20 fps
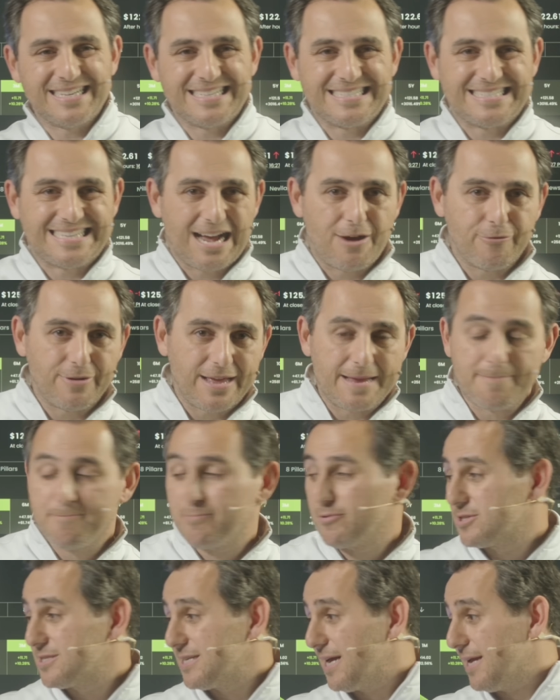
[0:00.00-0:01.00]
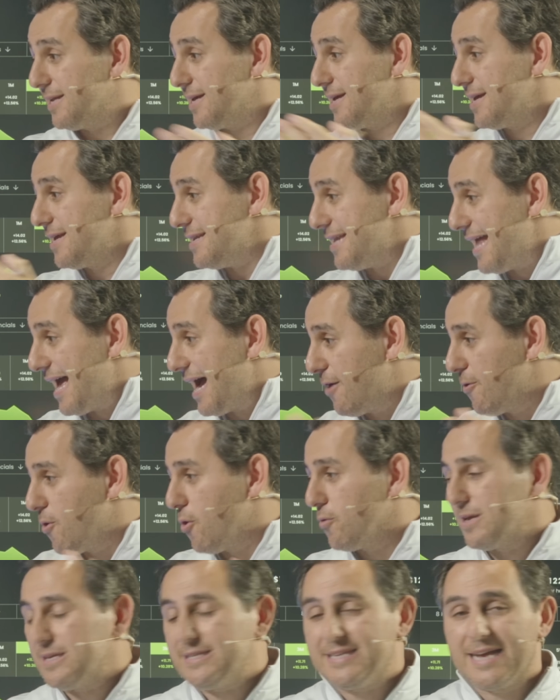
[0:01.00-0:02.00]
down 8%, now
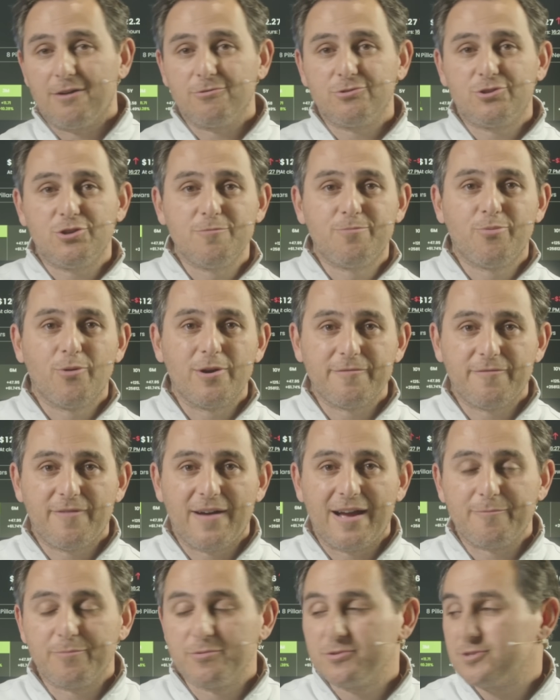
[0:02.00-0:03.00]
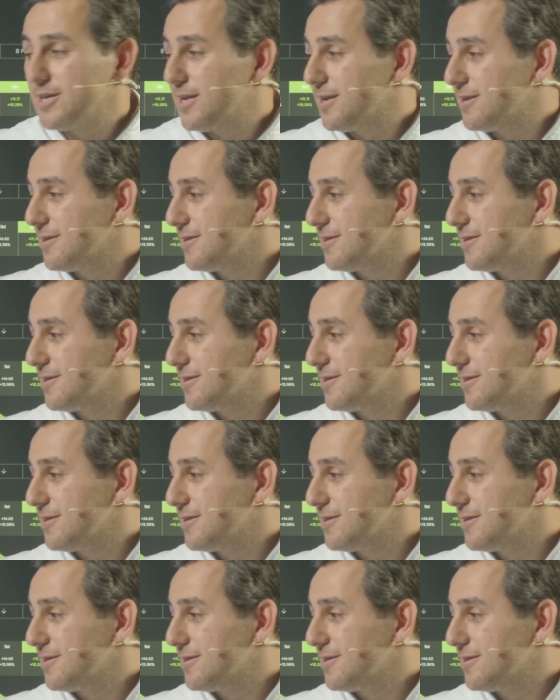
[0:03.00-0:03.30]
only down 2.5%.